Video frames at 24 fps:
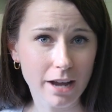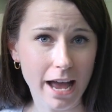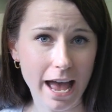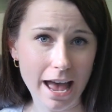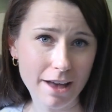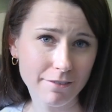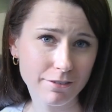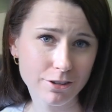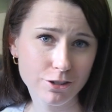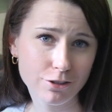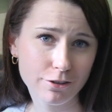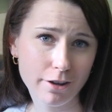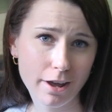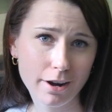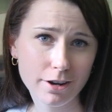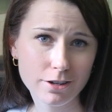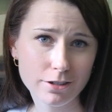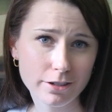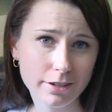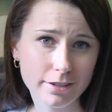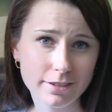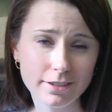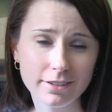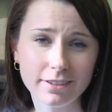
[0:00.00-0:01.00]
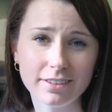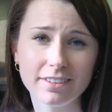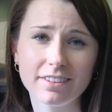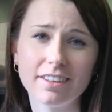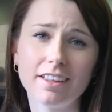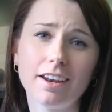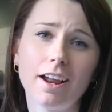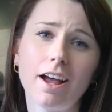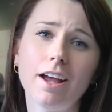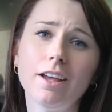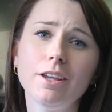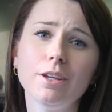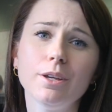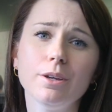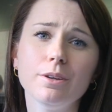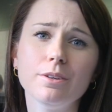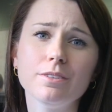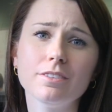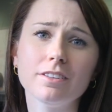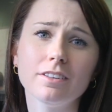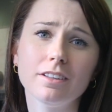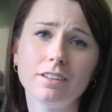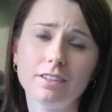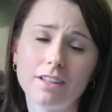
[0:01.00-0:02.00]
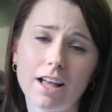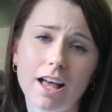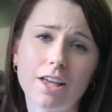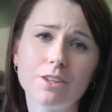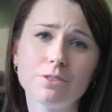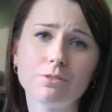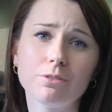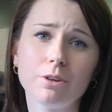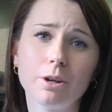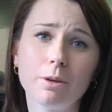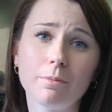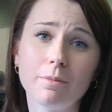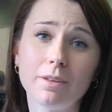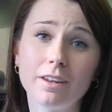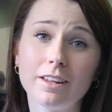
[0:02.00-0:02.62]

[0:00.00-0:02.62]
AVID strategies that I use in the classroom,